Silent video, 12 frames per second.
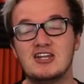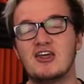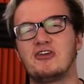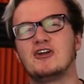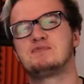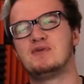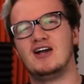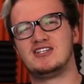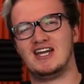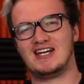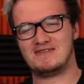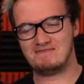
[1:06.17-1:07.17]
To the Thirst
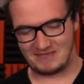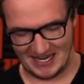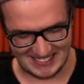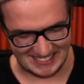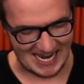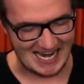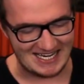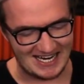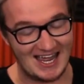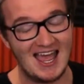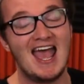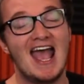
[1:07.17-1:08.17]
Project. That's the
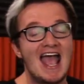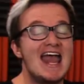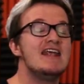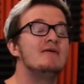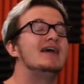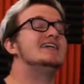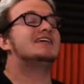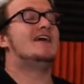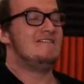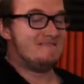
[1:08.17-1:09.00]
idea. Anyway.